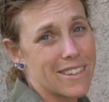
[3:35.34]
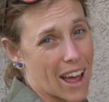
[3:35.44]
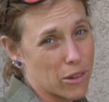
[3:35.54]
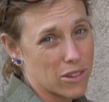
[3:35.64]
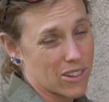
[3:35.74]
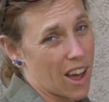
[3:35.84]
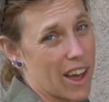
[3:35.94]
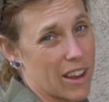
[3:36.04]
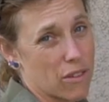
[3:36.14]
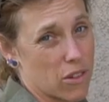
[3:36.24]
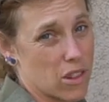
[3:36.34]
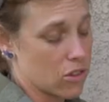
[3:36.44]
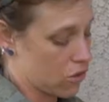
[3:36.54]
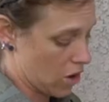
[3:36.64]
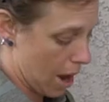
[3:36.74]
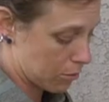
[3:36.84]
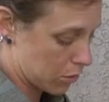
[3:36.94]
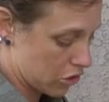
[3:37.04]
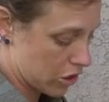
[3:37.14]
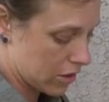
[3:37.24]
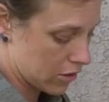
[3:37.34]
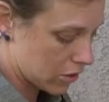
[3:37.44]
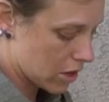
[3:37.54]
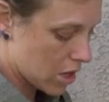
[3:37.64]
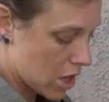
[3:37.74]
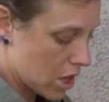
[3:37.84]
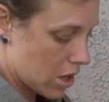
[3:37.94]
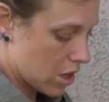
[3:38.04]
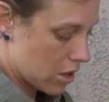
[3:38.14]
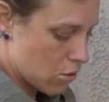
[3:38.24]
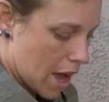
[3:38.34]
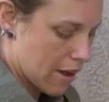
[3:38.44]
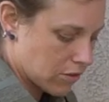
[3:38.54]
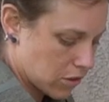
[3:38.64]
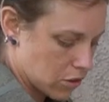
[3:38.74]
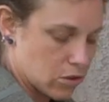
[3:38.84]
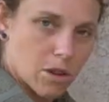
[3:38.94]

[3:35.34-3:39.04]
downside for these straps, which is you have to do